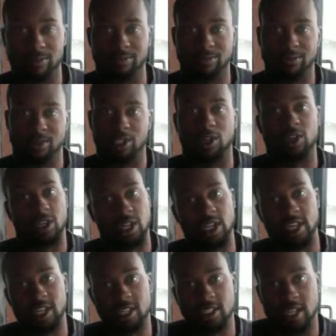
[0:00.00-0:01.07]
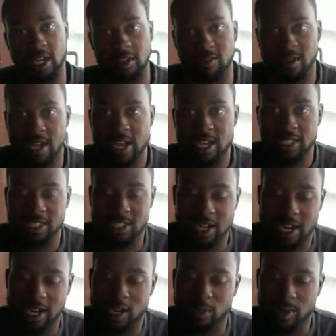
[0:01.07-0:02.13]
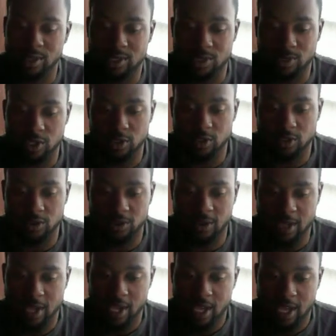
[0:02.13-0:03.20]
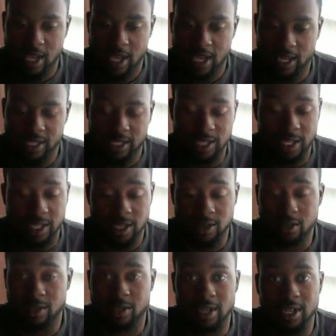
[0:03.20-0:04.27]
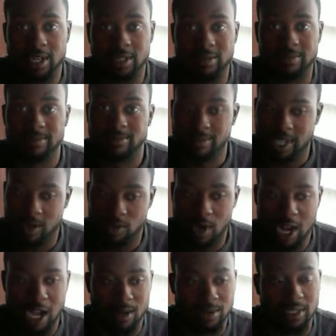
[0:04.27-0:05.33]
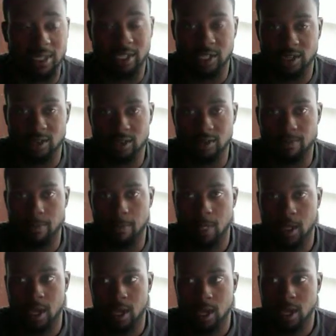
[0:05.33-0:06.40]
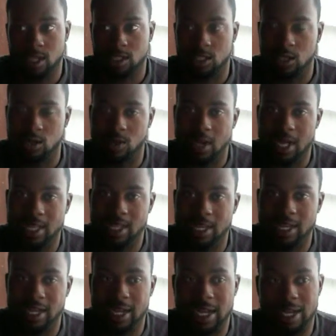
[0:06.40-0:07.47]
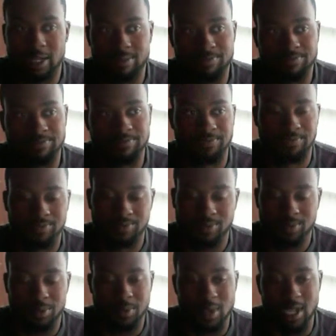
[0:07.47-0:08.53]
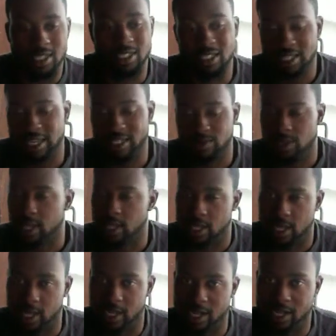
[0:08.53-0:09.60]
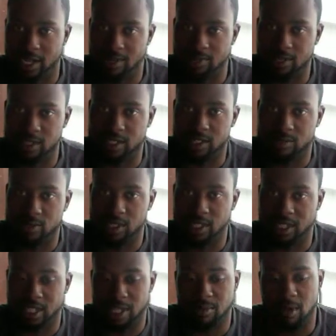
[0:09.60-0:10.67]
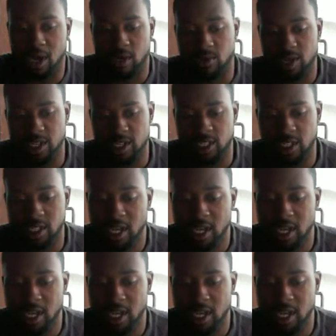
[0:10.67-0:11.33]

to clean and stuff, to try to help out some youth, inner city youth, and they robbed and killed him. So I think, just as with anything, everything should be in moderation.